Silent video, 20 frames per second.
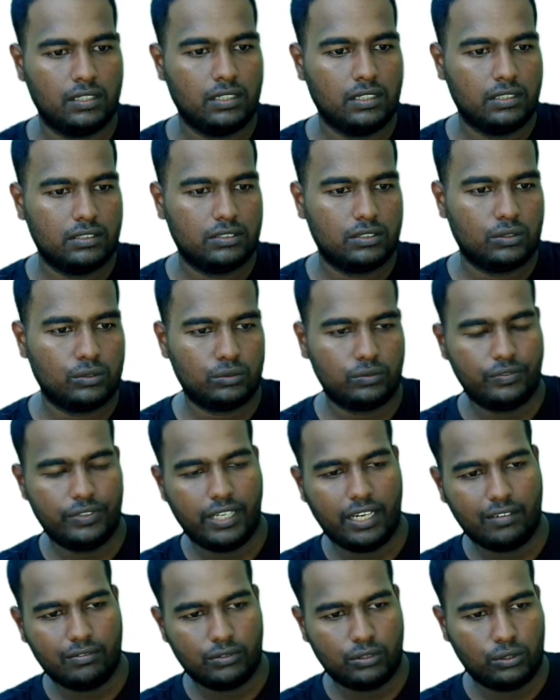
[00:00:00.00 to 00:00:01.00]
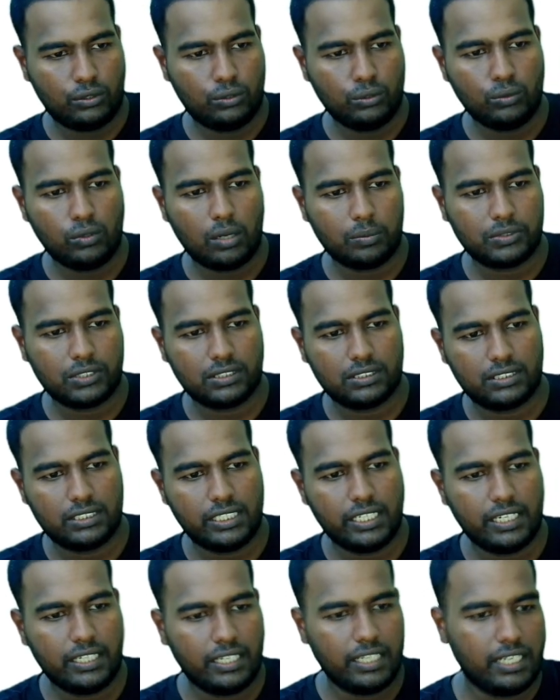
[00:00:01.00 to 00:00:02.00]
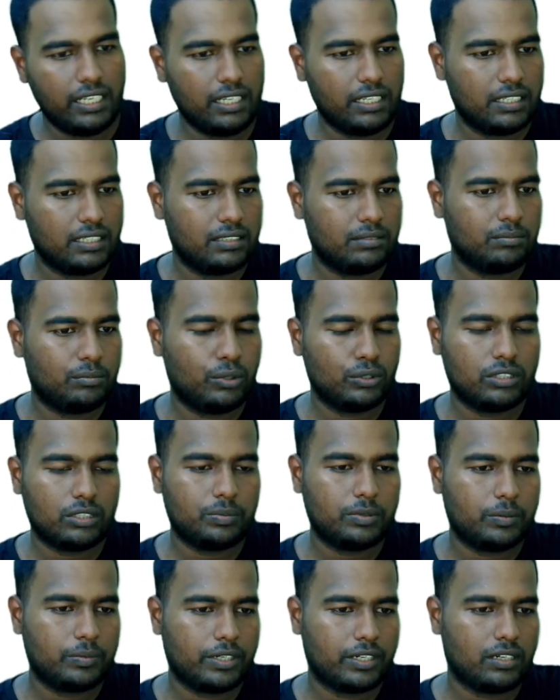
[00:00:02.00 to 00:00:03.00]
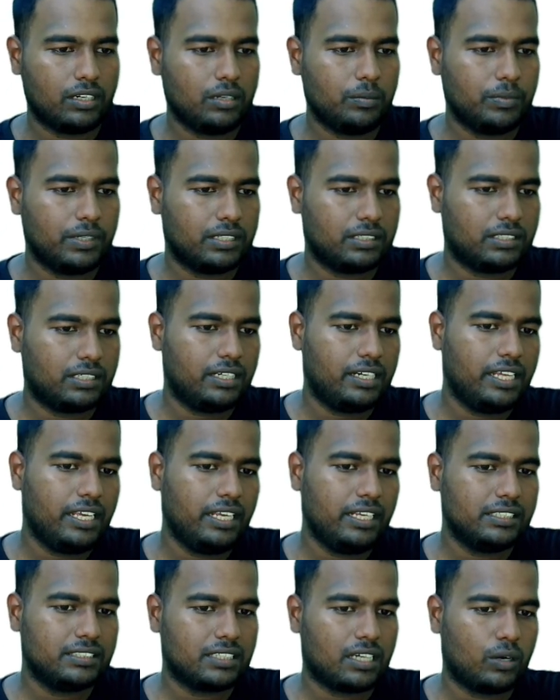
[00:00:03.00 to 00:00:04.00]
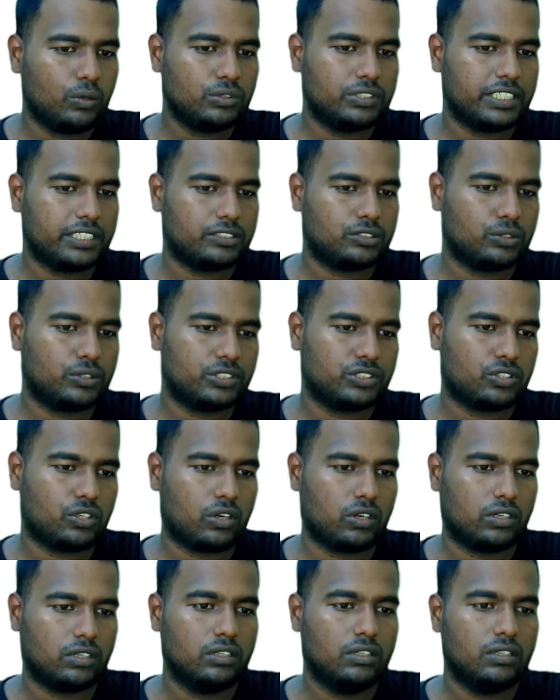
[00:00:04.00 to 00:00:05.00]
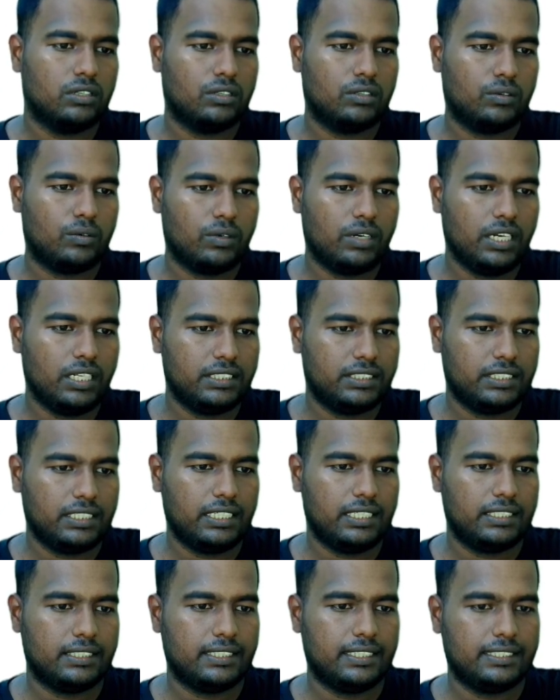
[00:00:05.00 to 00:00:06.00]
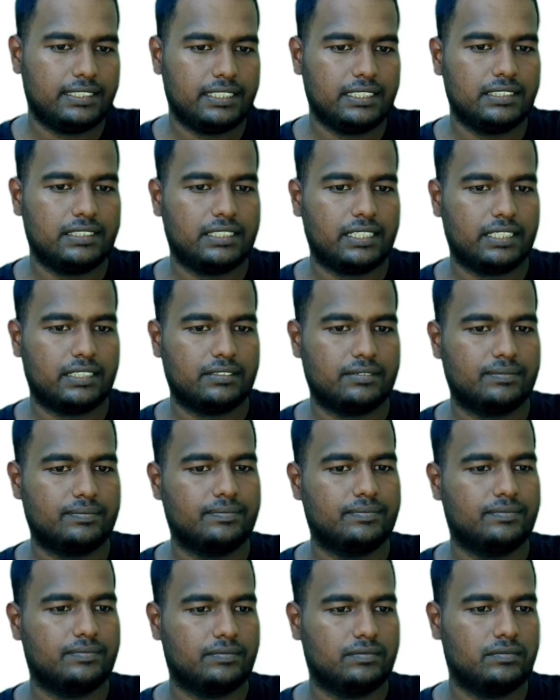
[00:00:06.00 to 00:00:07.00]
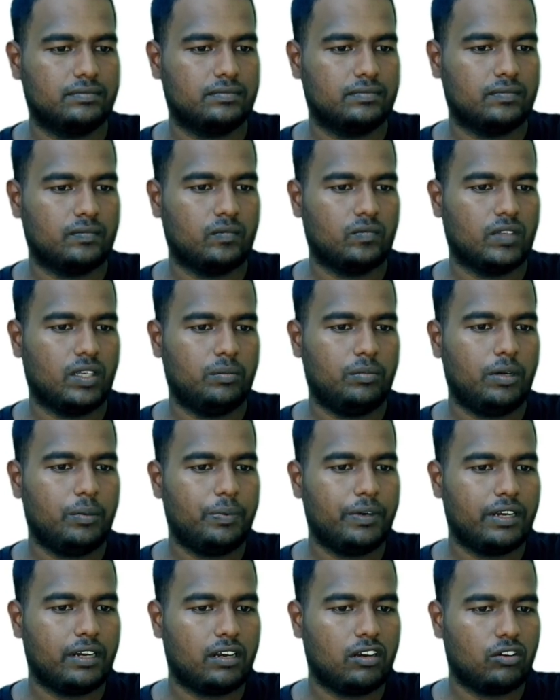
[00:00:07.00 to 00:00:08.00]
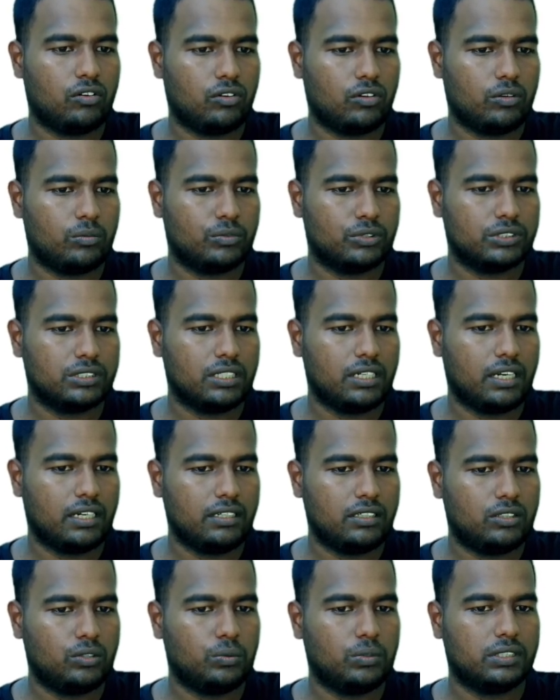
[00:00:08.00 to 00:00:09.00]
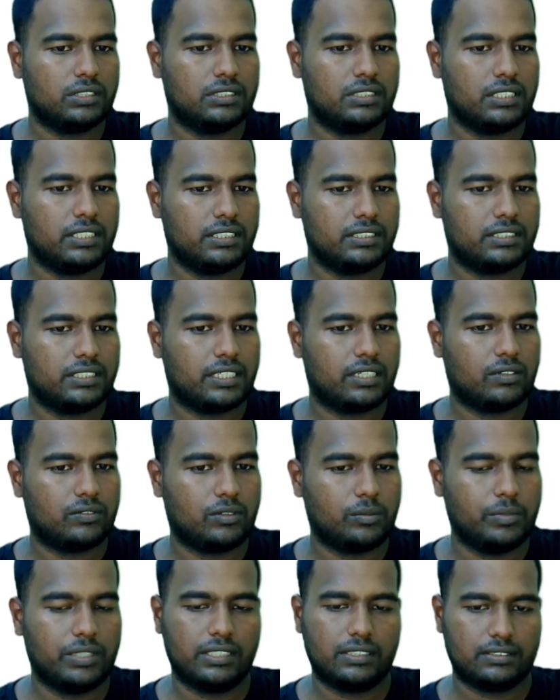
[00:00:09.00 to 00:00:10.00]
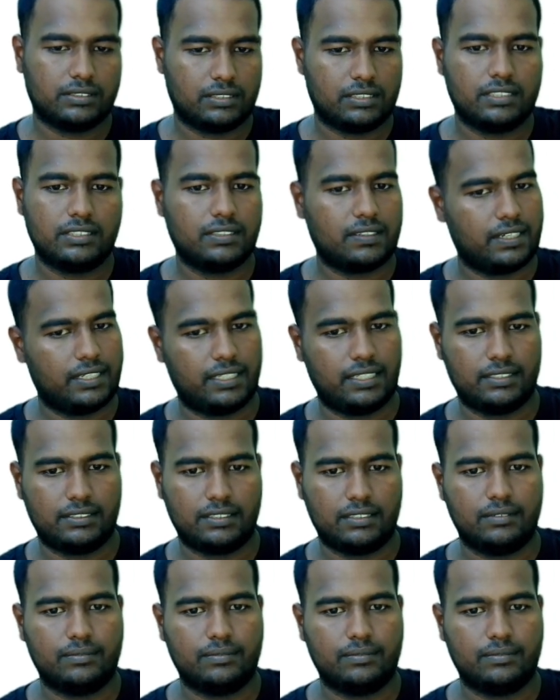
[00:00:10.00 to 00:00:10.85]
So we have two options, C and D, both are perpendicular, but D is outside, so it's wrong. Only C, it's inside. Perpendicular to the motion and towards the inside of the bend. That's the right answer.